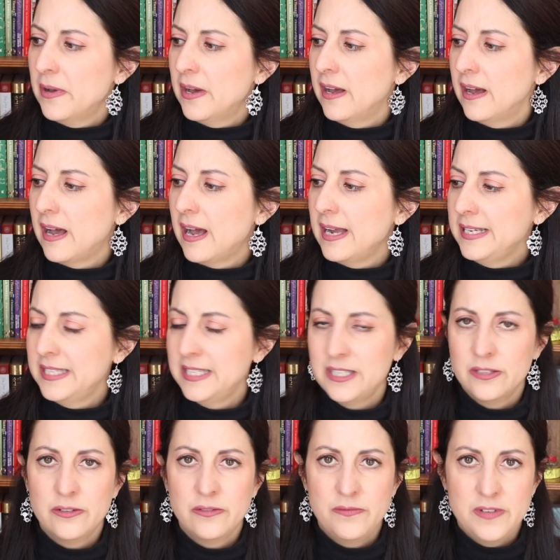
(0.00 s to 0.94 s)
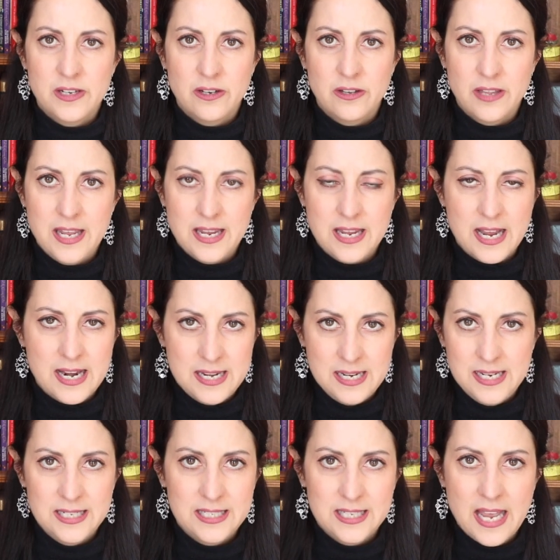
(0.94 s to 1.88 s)
but I still feel like I
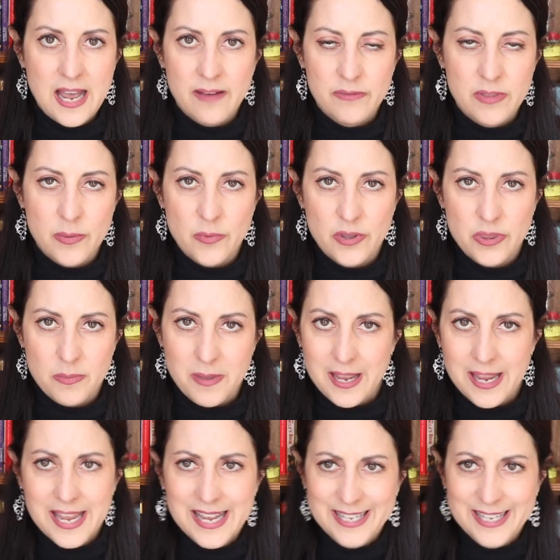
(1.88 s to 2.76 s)
need to have them with me.